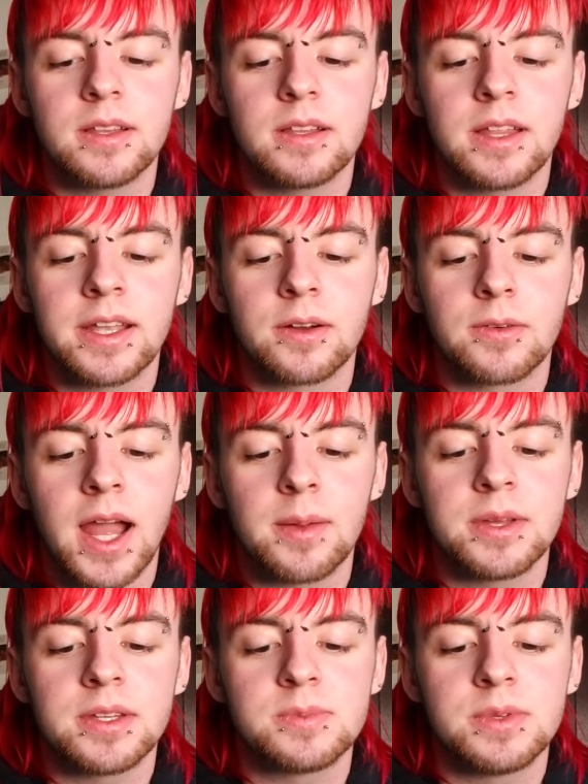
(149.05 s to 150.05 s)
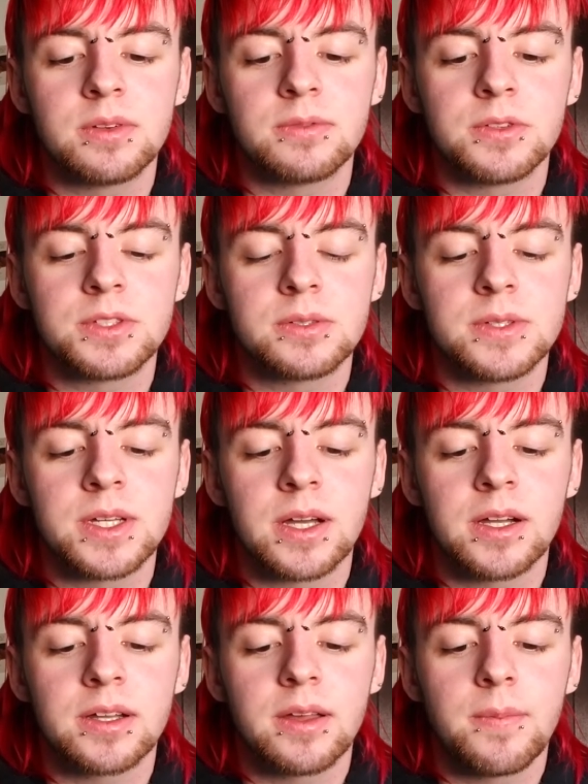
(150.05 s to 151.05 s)
like a rabbit is beautiful to a
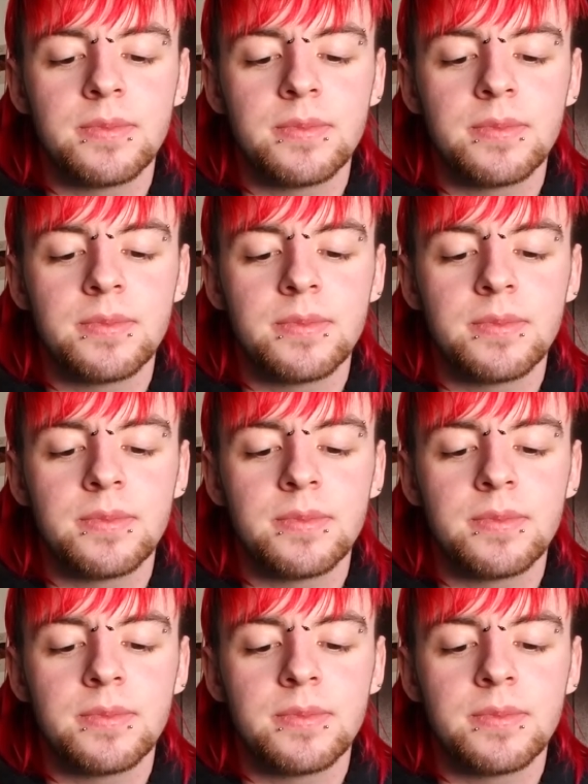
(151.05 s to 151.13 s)
dog.